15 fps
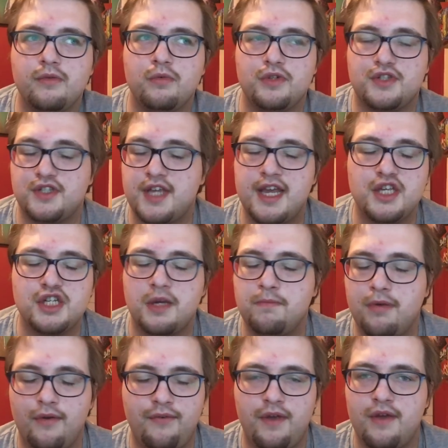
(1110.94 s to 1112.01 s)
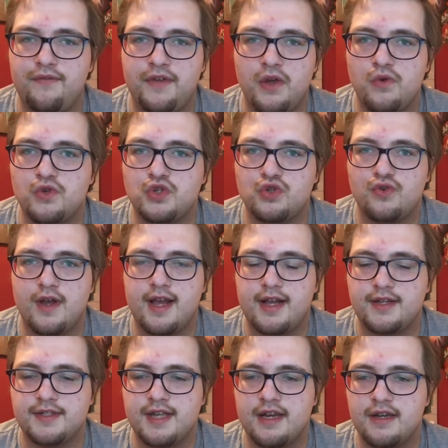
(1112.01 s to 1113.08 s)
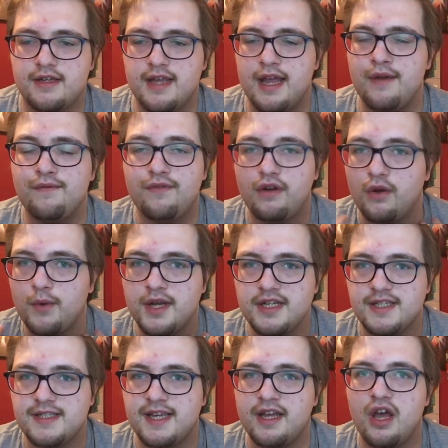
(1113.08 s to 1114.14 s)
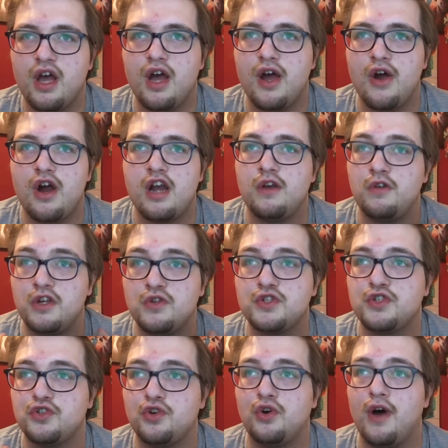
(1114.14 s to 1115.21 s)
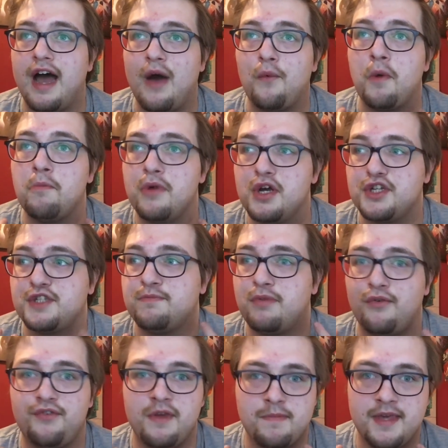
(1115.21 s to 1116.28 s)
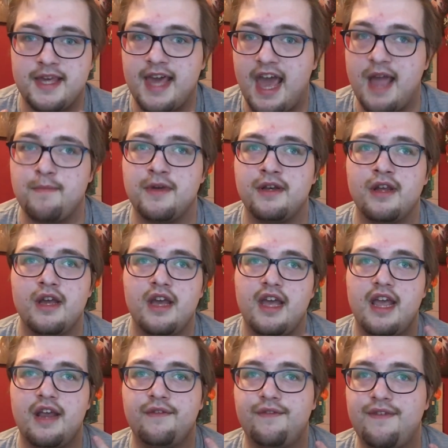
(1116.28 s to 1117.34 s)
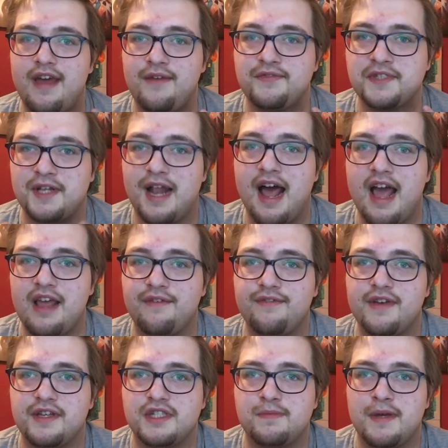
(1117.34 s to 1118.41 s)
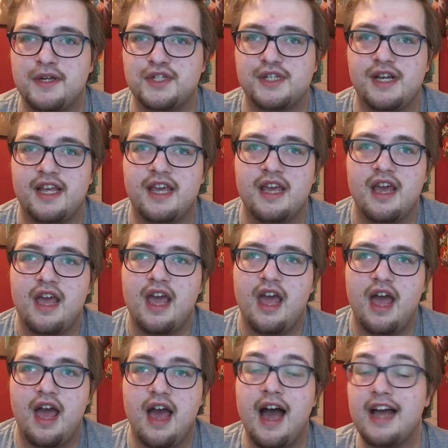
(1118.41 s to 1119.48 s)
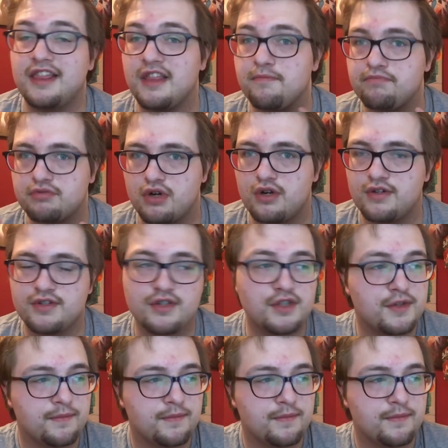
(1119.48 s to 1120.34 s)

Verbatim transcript: was teaching Buffy a few tricks and influencing her, and you saw how immersed Buffy became in, in Faith's life, especially uh, at the Bronze.